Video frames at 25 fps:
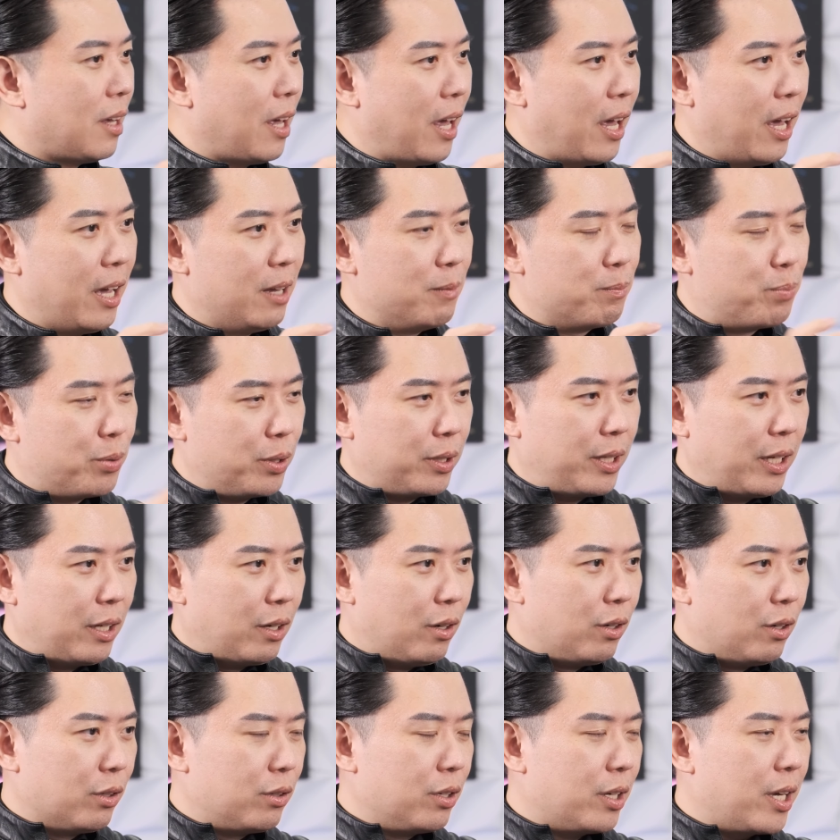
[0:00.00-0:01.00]
and put that
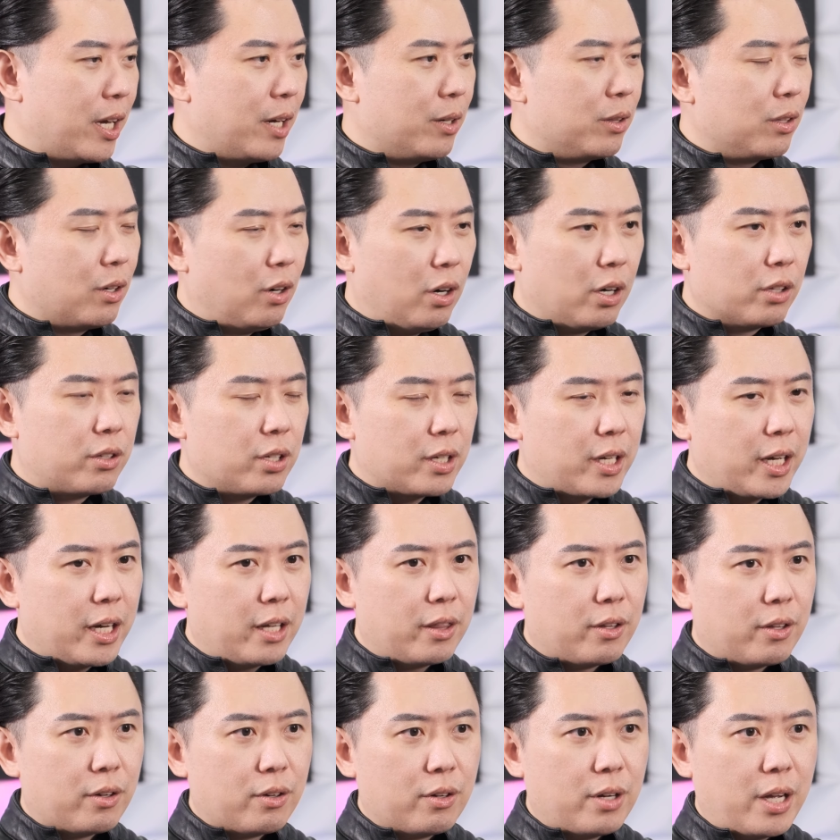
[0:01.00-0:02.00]
all
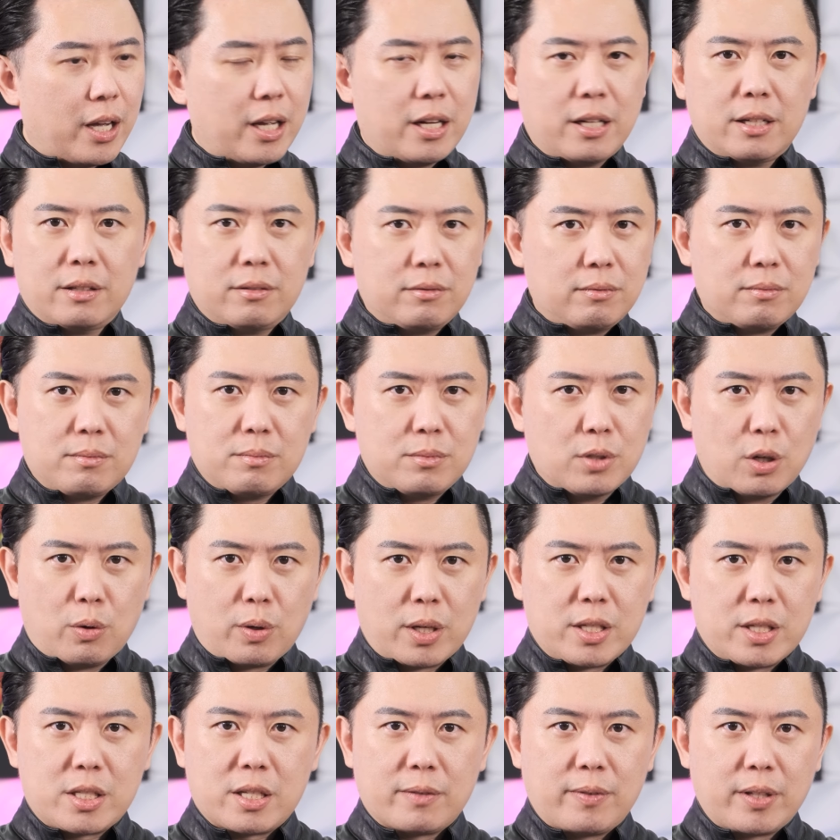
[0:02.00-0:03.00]
together, and no
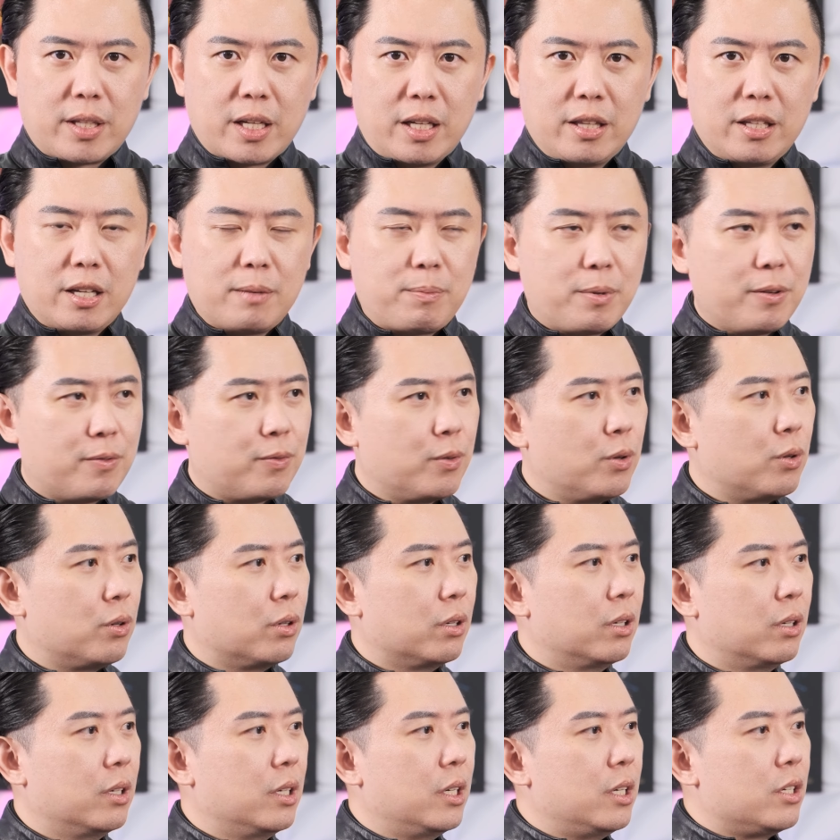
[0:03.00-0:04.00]
one has ever done that
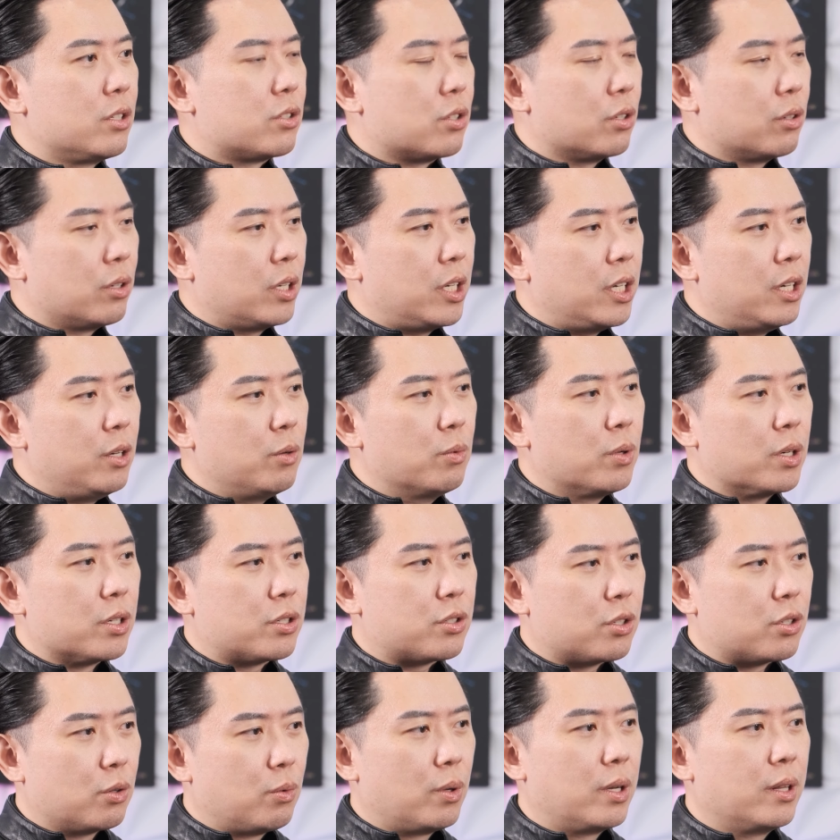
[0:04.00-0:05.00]
before. So he
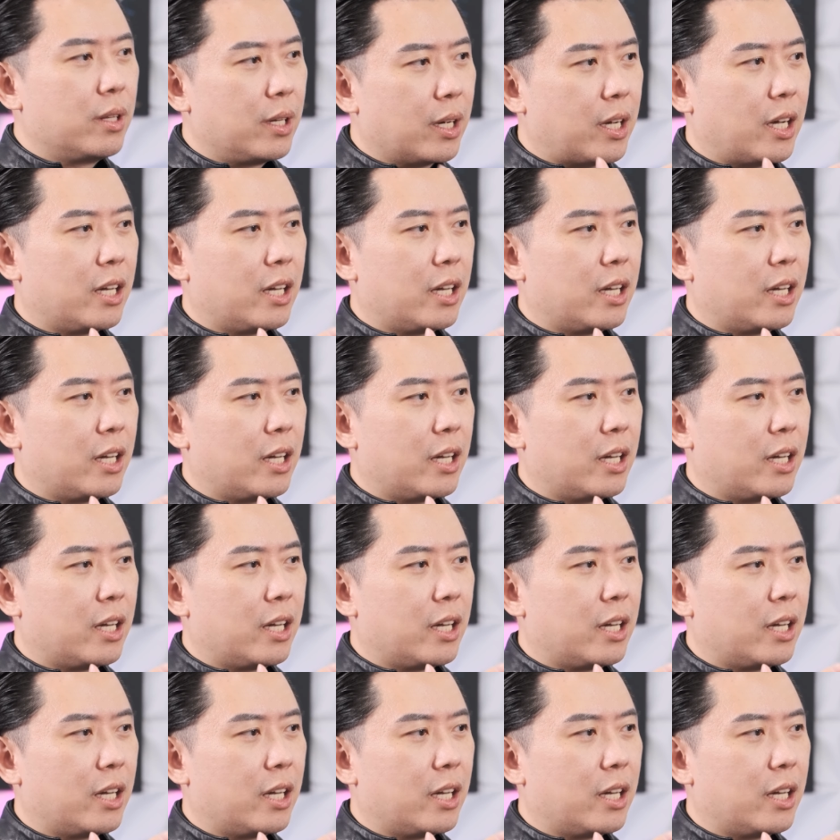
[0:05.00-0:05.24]
was the one that